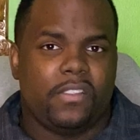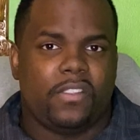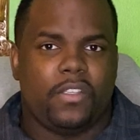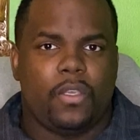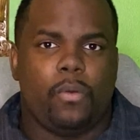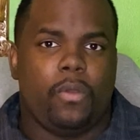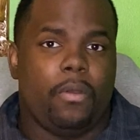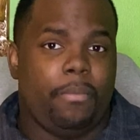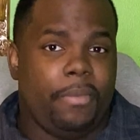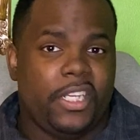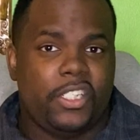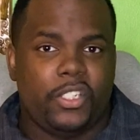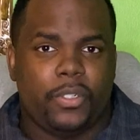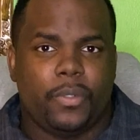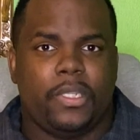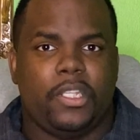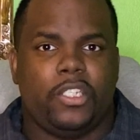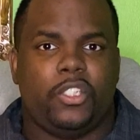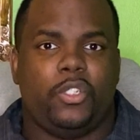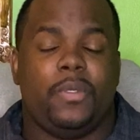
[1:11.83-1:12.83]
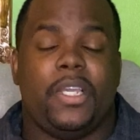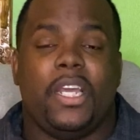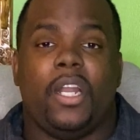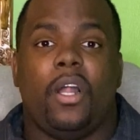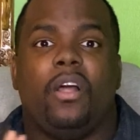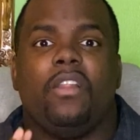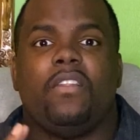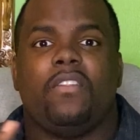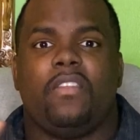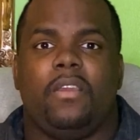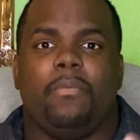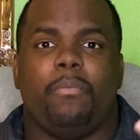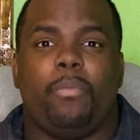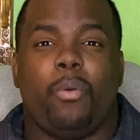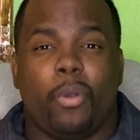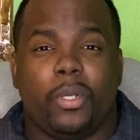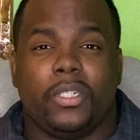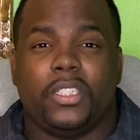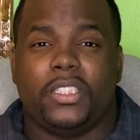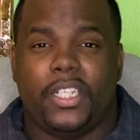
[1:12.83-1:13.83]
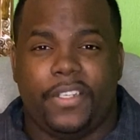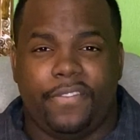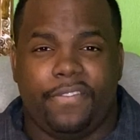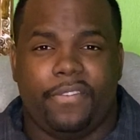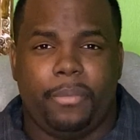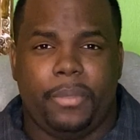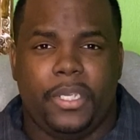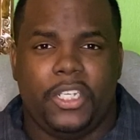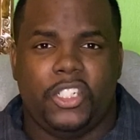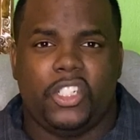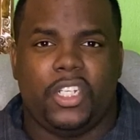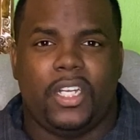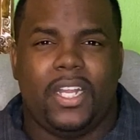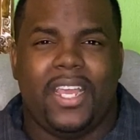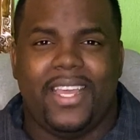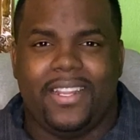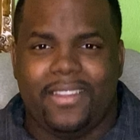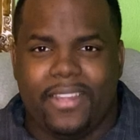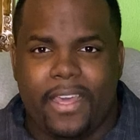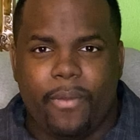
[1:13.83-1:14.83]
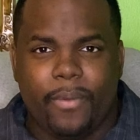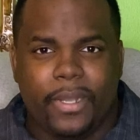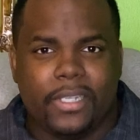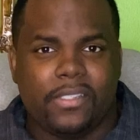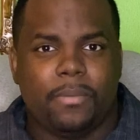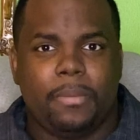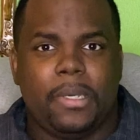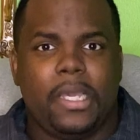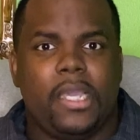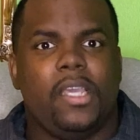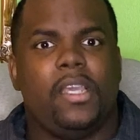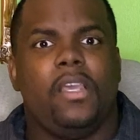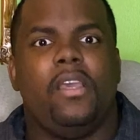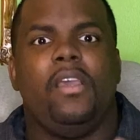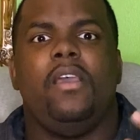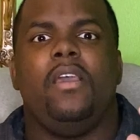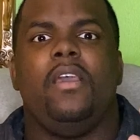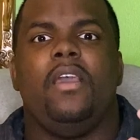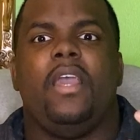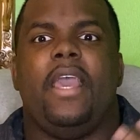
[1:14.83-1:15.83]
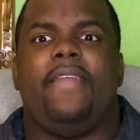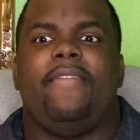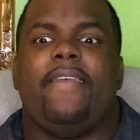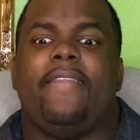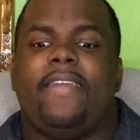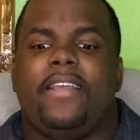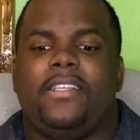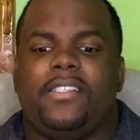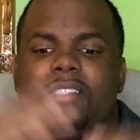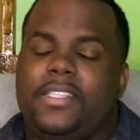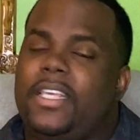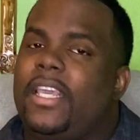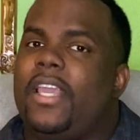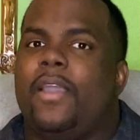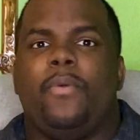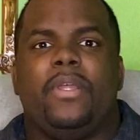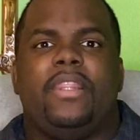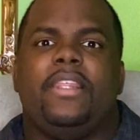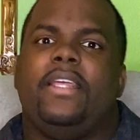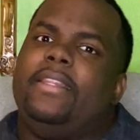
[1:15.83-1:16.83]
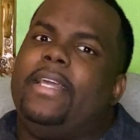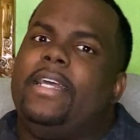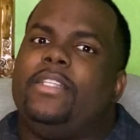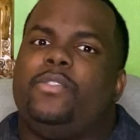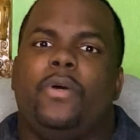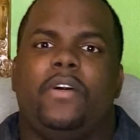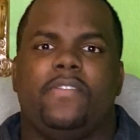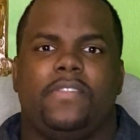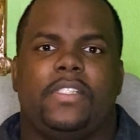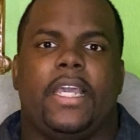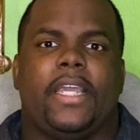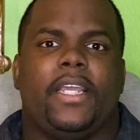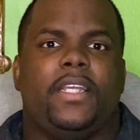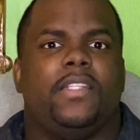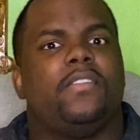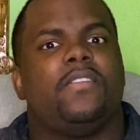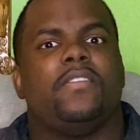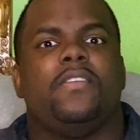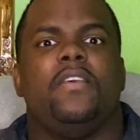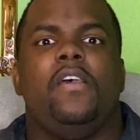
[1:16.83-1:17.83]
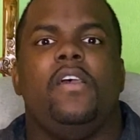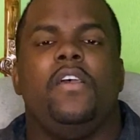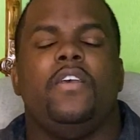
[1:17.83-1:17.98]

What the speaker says: So you want to make sure that you get all of the important information in that resume and that they see it within that 12 seconds.